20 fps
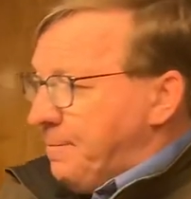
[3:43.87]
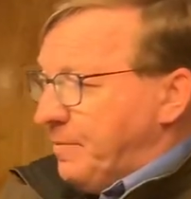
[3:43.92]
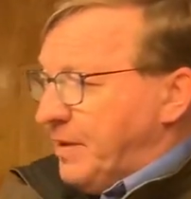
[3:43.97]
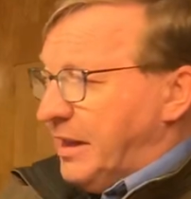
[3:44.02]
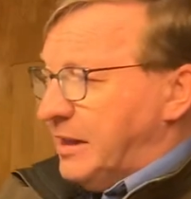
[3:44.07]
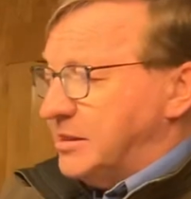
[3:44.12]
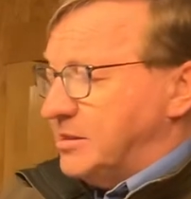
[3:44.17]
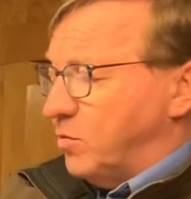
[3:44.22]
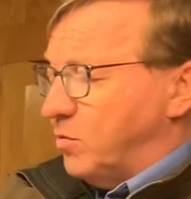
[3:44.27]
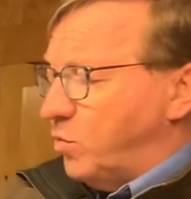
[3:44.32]

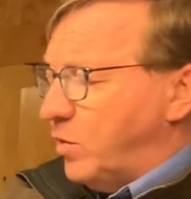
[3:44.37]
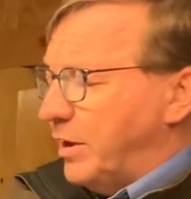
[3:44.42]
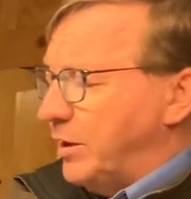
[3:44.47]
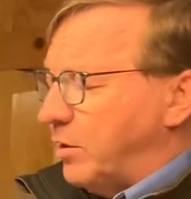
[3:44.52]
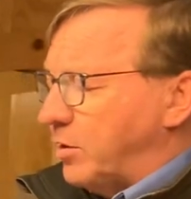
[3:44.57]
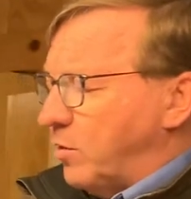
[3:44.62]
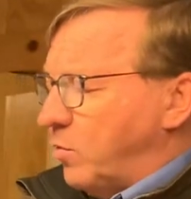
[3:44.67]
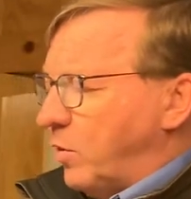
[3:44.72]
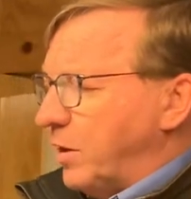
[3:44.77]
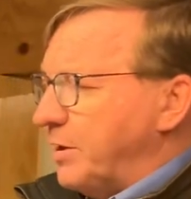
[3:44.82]
so
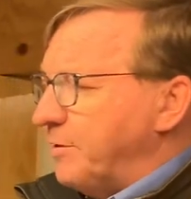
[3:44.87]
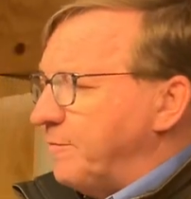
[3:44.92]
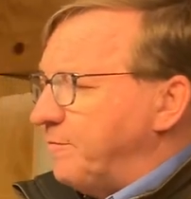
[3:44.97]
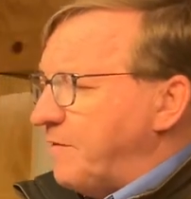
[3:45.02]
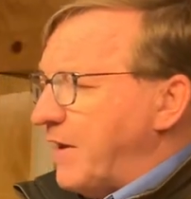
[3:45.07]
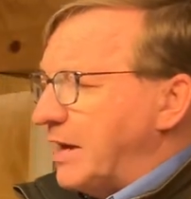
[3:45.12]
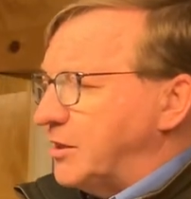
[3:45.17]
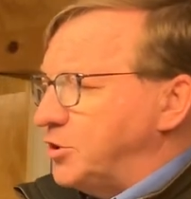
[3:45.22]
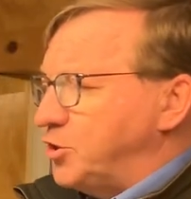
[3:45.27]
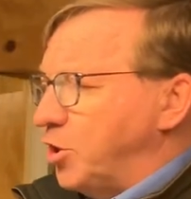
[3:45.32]
what
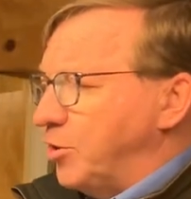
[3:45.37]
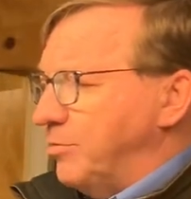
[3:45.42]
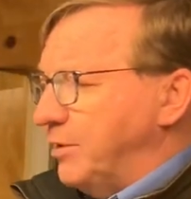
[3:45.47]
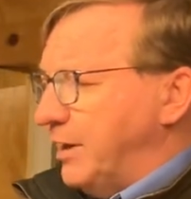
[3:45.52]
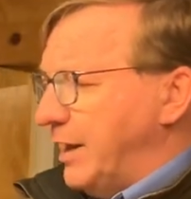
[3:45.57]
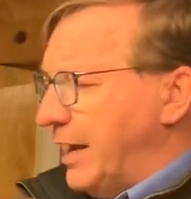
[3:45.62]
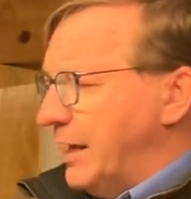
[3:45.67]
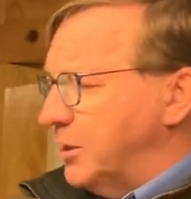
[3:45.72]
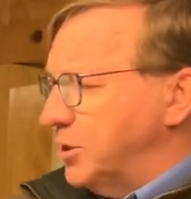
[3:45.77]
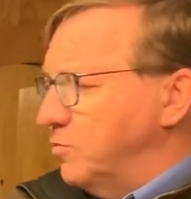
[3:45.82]
affects
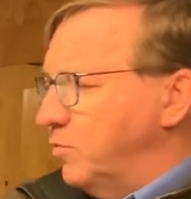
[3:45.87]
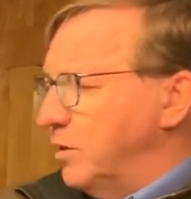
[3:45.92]
germination?